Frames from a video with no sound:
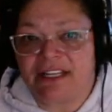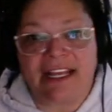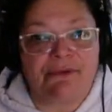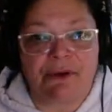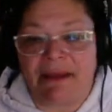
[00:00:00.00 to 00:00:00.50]

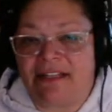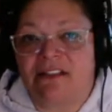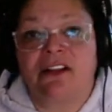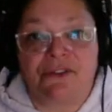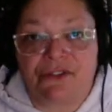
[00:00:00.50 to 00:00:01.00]
It remains
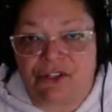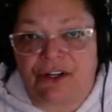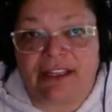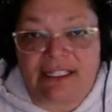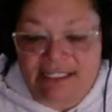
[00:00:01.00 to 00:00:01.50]
closed
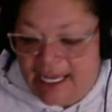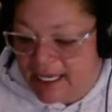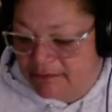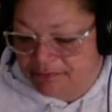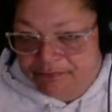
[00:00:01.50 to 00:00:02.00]
during the day.